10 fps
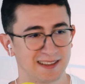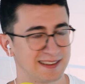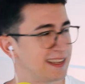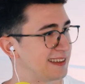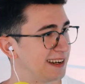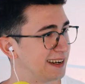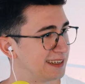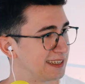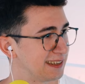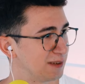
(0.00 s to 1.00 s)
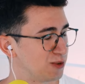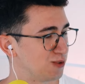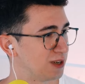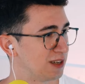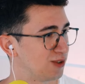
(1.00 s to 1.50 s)
That's a little detail
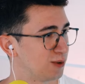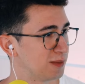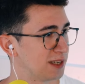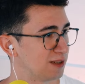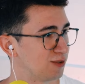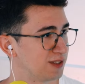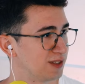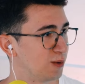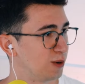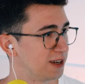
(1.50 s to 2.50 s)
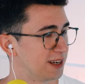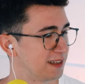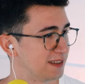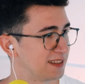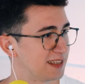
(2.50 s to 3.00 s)
which really showed me that Chris Nolan
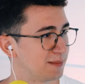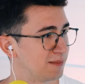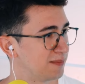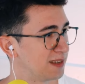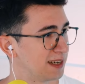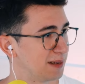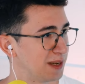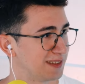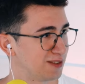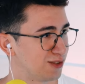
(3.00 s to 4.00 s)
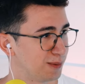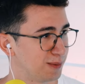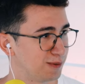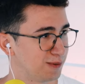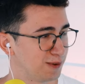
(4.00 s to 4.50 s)
and his team did an amazing
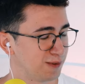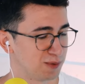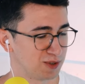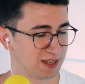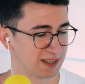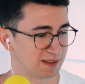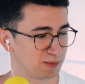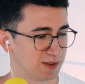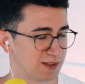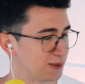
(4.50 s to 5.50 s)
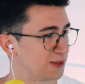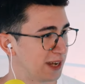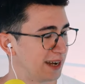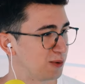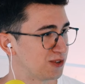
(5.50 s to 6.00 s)
job of portraying this movie. So
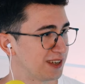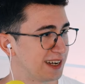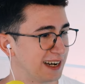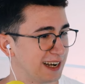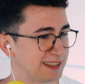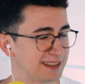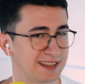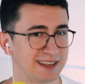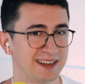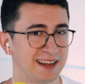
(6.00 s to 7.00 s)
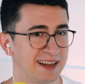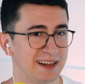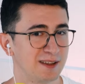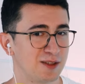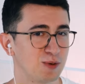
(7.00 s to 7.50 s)
yeah, I watched it and I liked it, and
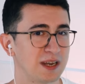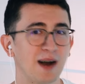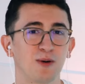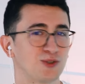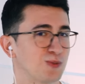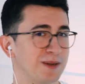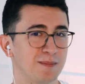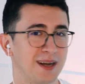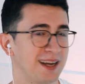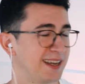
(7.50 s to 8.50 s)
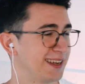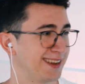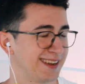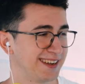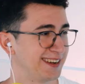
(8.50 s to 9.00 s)
the 3 hours went
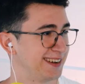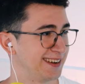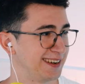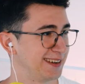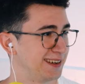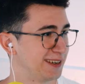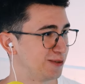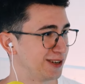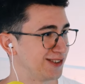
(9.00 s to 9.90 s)
by in a